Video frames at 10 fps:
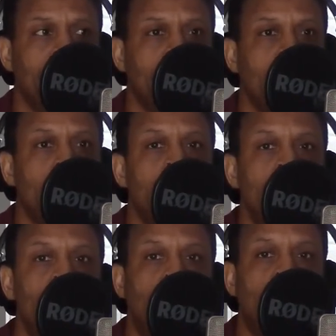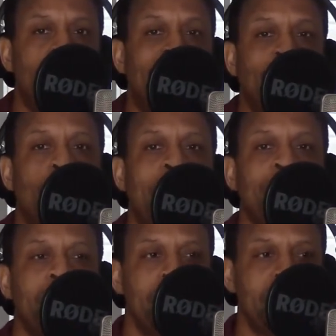If I don't have the
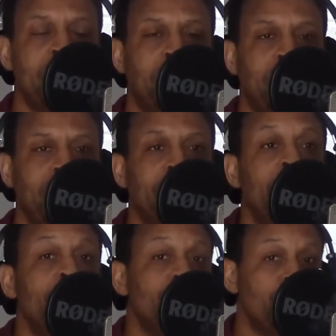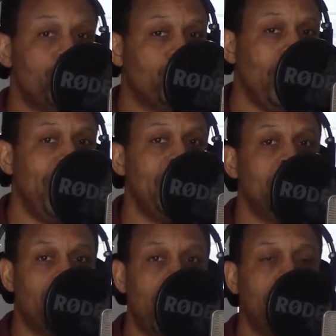discipline to train
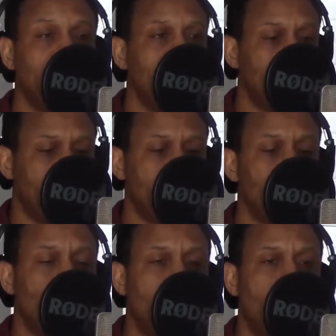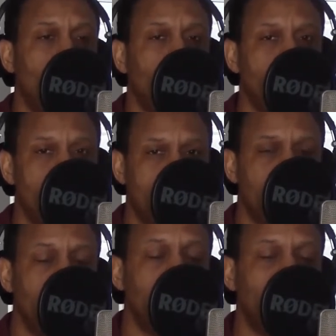properly for the 12 or the
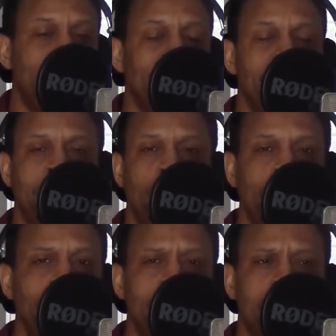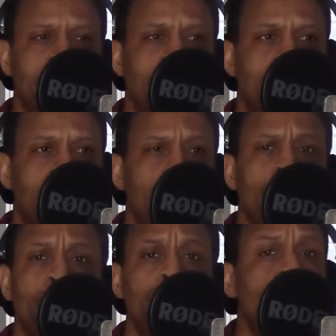16 or the 18 weeks,
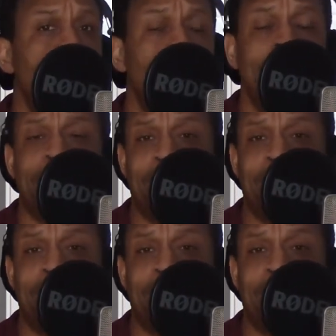there's no way